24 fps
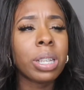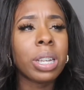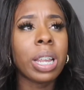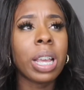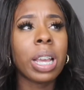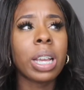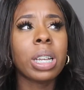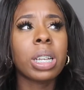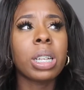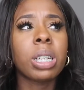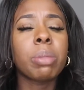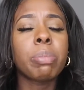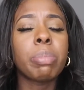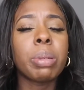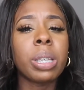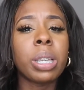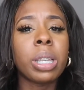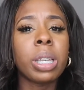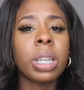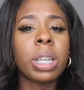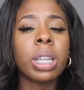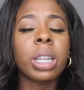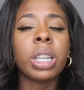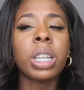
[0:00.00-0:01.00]
that could be
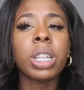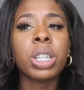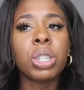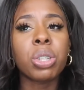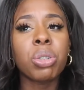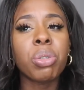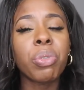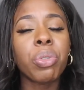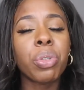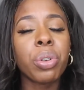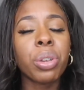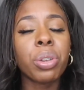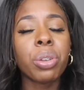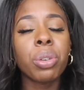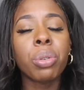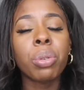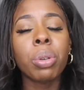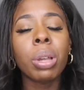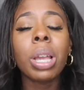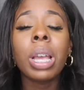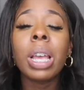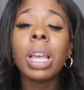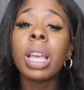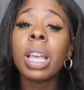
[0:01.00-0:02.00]
an issue for you,
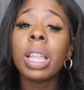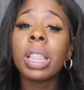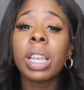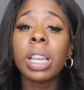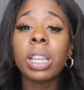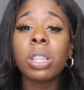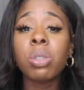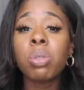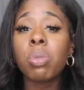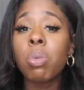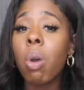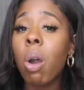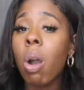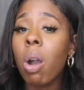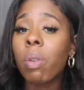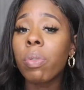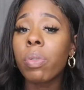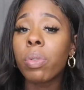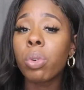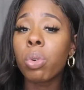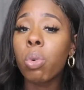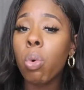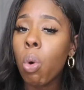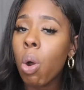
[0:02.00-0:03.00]
they do
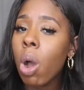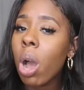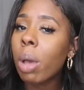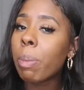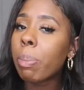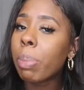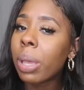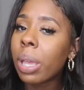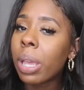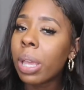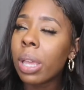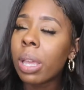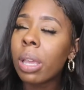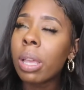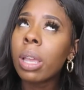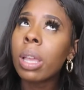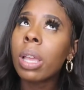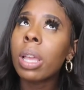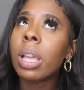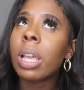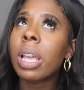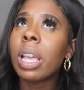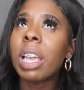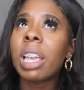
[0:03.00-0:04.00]
offer quad pay
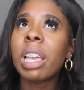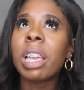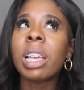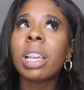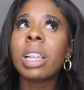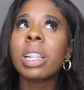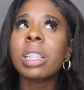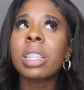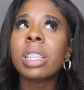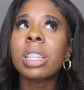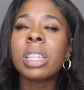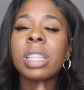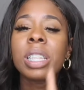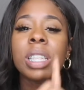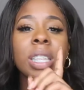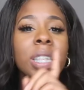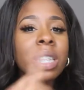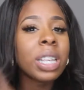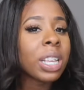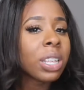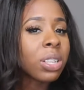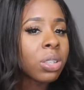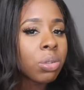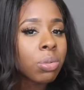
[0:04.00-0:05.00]
and
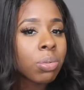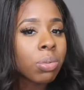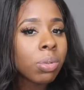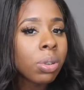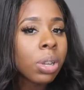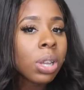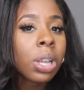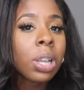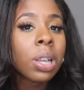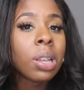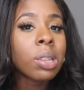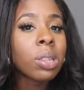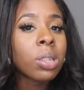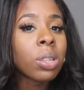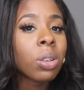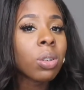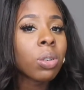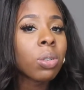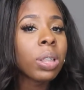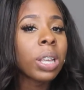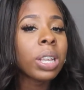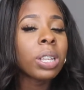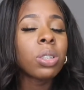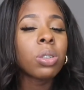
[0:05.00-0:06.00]
Sezzle.
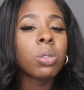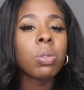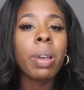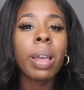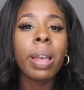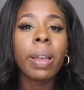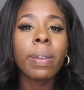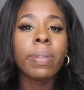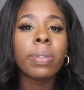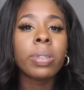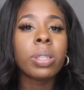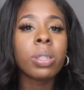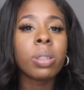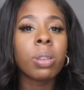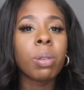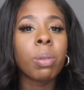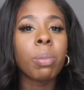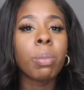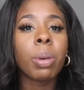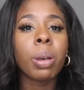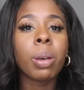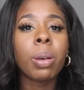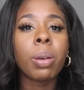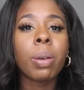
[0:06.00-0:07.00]
So they do have
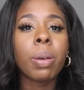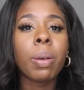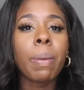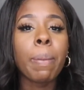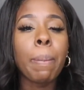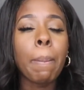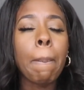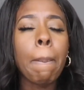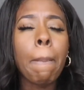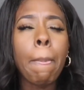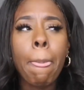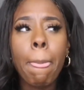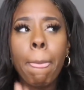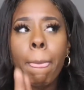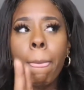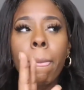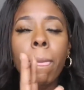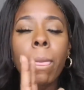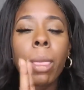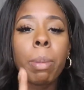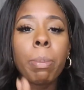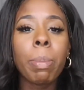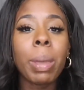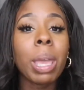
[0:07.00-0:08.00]
some
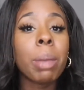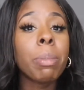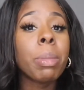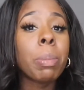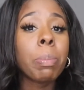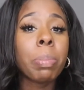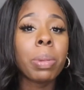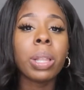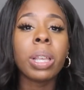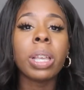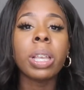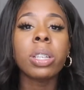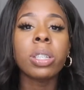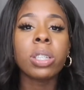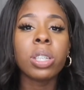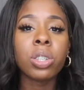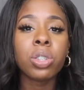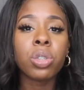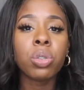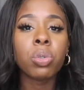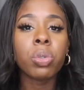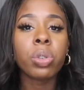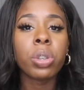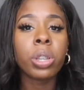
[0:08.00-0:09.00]
payment plans
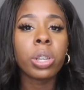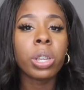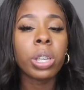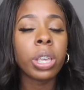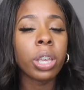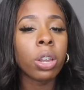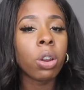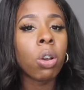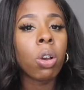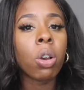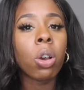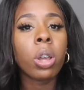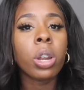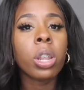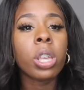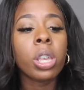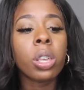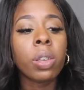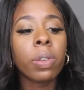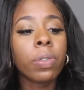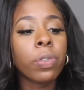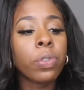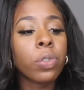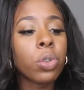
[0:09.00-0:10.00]
that you can get on
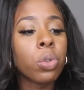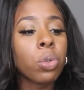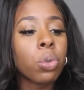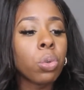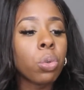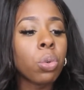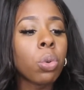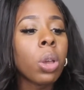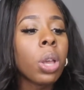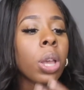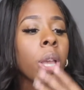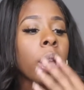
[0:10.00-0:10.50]
if you